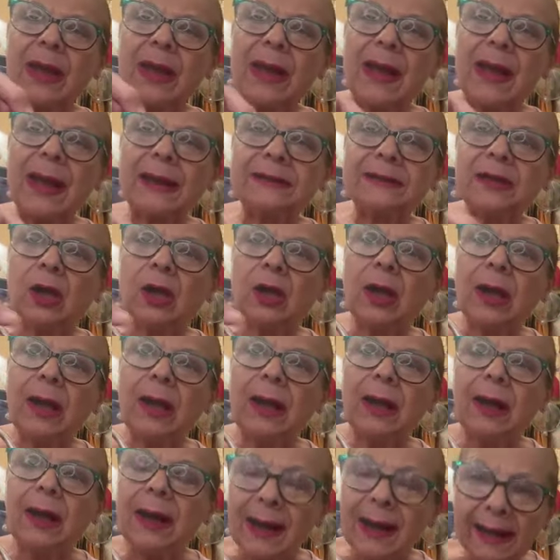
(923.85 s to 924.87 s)
add
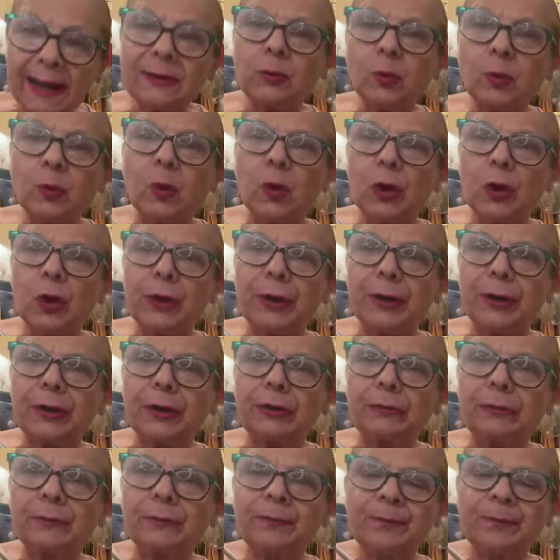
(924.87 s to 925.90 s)
hot water,